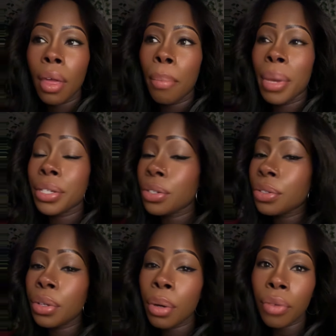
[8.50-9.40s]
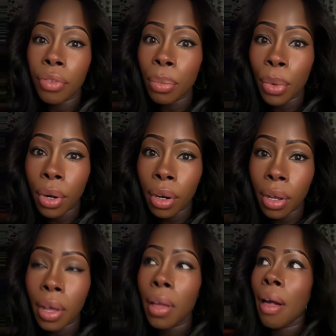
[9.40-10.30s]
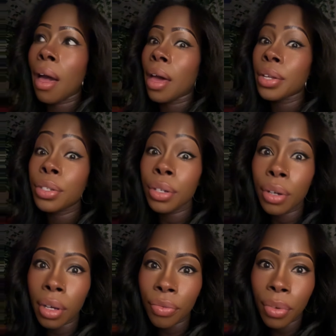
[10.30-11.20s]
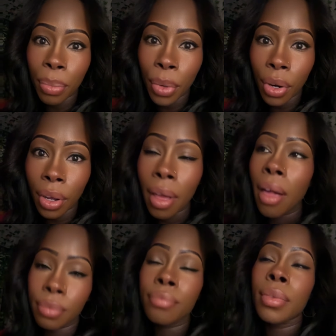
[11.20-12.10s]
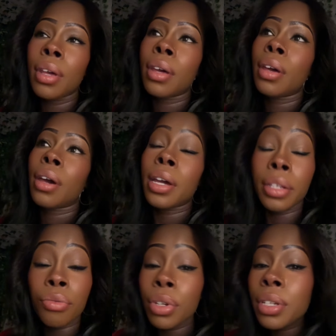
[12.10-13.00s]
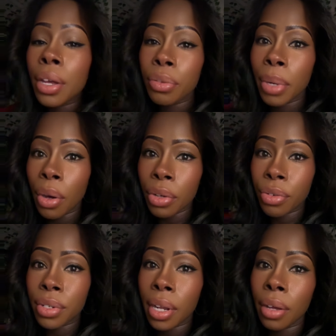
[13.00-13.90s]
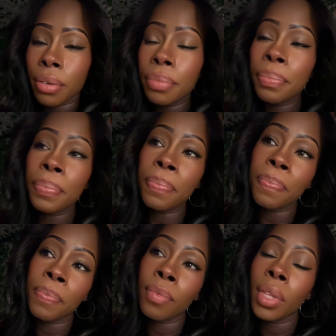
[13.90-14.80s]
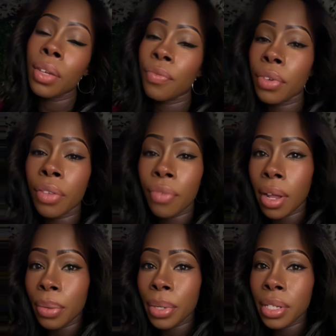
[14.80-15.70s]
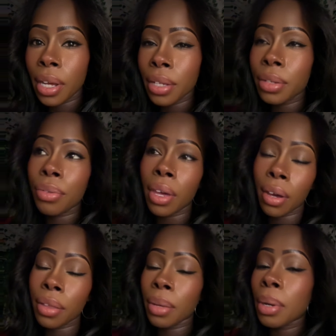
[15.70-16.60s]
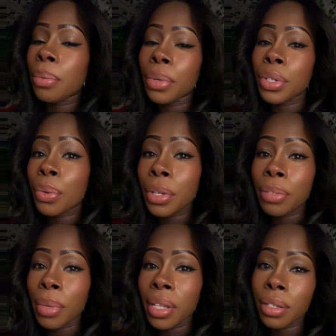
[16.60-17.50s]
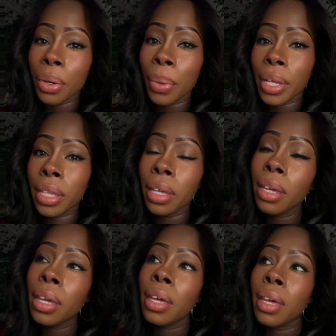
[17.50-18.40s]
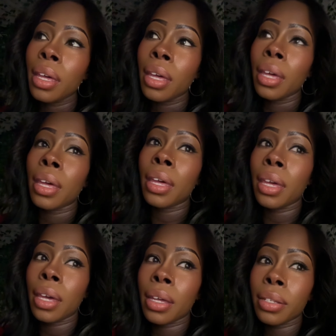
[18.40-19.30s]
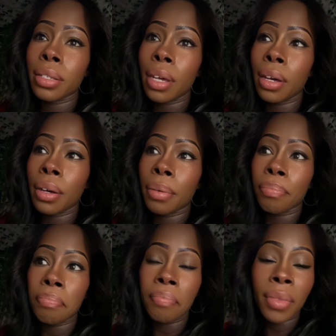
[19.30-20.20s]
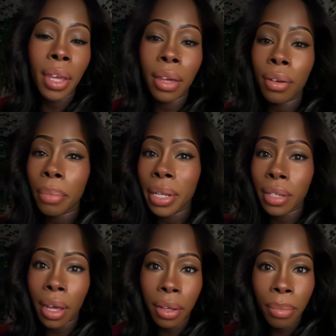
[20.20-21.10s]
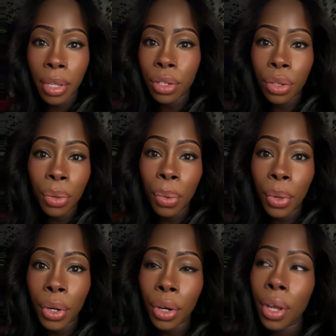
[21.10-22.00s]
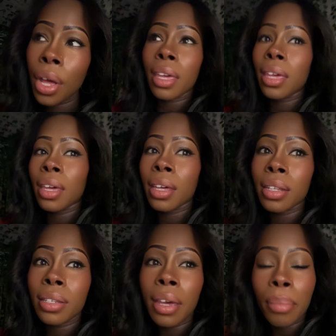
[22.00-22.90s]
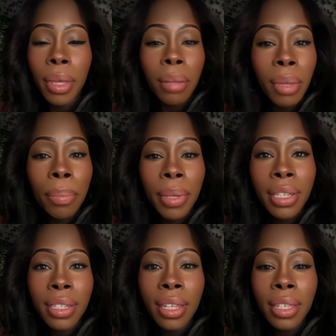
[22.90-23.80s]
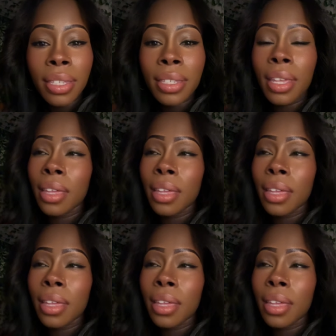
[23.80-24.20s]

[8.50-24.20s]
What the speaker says: My sister took off from work. I took off from work. I did reschedule my ultrasound for the following day. So thank God they were able to squeeze me in so quickly. And I had all my documents in order. And I made it my business